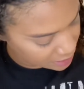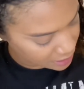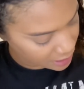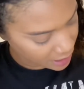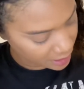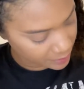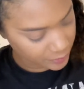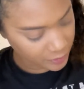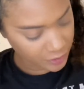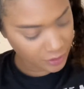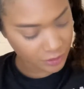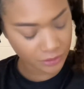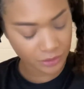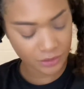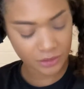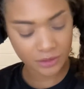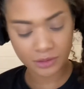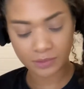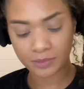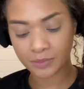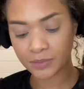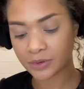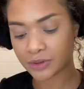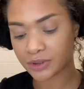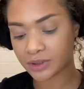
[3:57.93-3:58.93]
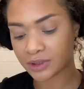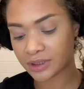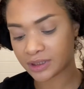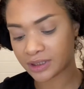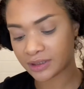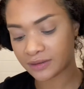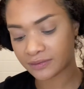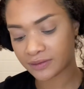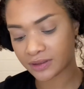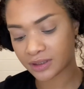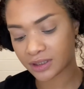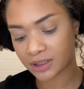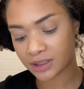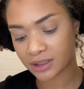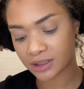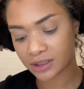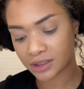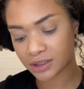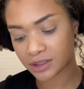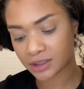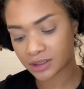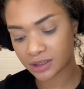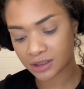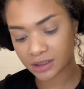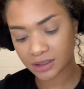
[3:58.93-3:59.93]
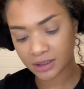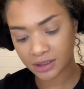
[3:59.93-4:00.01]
I'm going to put a leave-in conditioner,